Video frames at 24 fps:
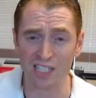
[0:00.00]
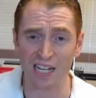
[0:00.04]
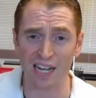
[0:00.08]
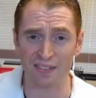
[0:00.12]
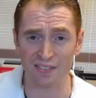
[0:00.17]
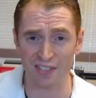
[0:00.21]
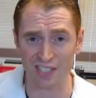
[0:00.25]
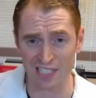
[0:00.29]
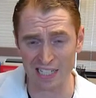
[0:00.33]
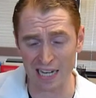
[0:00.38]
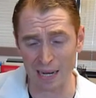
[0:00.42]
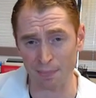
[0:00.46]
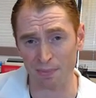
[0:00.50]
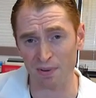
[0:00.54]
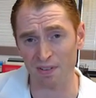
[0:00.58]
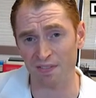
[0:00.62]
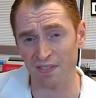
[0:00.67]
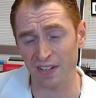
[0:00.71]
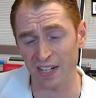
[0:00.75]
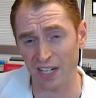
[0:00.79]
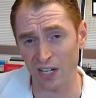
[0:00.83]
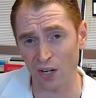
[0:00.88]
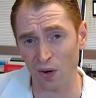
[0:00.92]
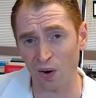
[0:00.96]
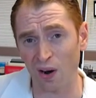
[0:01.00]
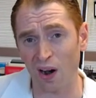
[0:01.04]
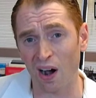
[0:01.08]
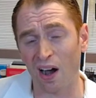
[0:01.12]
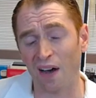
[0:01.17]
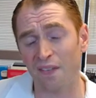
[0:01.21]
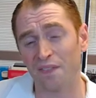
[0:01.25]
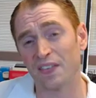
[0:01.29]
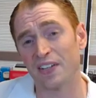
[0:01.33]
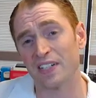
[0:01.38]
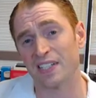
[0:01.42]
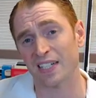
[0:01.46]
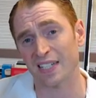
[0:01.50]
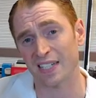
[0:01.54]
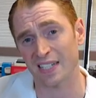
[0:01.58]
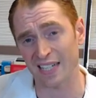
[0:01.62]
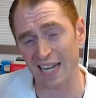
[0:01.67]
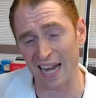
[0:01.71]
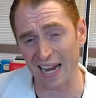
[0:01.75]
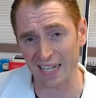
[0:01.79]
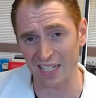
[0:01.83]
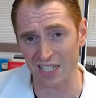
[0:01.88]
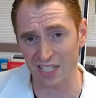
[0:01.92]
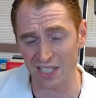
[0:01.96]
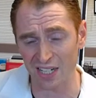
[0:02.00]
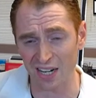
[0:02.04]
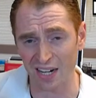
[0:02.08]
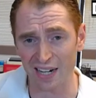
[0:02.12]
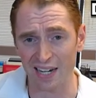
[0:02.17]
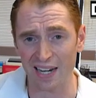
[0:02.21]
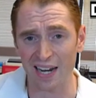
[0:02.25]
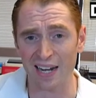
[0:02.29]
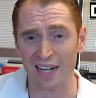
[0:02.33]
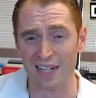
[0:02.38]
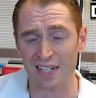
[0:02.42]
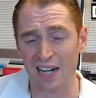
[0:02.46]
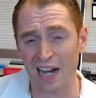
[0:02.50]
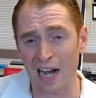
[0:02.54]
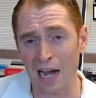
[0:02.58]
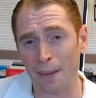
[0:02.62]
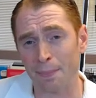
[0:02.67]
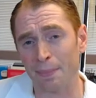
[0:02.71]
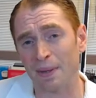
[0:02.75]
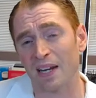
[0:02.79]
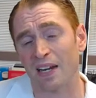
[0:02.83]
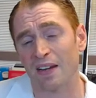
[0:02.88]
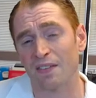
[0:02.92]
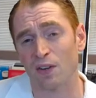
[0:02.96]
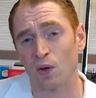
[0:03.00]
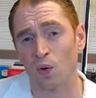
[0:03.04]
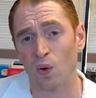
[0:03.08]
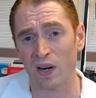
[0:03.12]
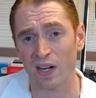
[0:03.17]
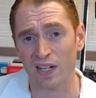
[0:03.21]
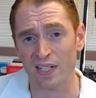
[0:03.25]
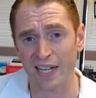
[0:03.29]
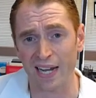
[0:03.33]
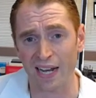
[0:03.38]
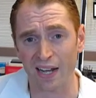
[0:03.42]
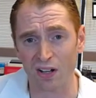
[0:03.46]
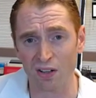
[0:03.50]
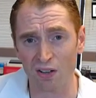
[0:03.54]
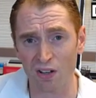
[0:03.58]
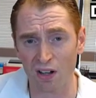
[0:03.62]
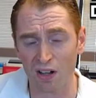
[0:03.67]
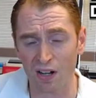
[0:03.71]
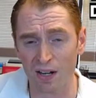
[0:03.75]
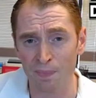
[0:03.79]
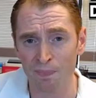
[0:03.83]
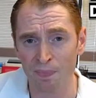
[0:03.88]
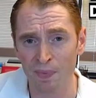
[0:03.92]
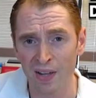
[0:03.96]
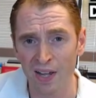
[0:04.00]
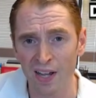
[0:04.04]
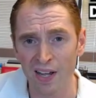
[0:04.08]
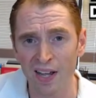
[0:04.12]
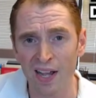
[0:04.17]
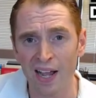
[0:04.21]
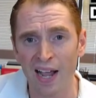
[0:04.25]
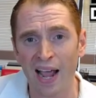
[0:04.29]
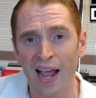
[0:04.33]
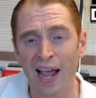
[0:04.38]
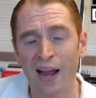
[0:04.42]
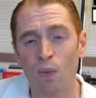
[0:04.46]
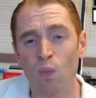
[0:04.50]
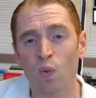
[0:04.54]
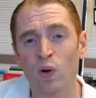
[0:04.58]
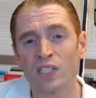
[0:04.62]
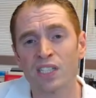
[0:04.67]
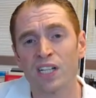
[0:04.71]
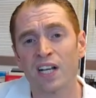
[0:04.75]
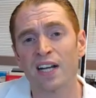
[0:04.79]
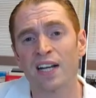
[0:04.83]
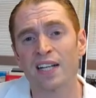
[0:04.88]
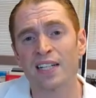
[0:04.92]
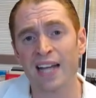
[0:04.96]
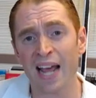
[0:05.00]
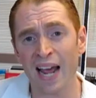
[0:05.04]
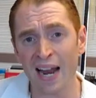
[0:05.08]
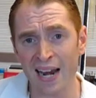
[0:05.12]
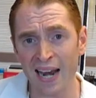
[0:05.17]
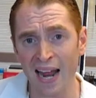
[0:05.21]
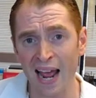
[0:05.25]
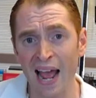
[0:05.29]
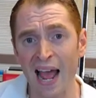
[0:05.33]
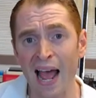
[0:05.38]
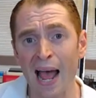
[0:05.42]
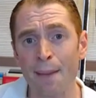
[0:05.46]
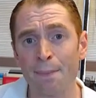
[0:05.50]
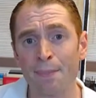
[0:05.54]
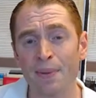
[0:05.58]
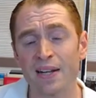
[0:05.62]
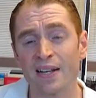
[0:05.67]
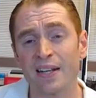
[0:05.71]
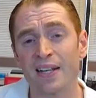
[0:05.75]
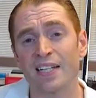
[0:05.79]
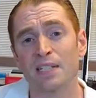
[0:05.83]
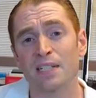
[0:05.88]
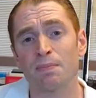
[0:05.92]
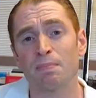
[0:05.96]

I have a separate video on this exact study and topic if you want to take a look. And what's going to tend to happen is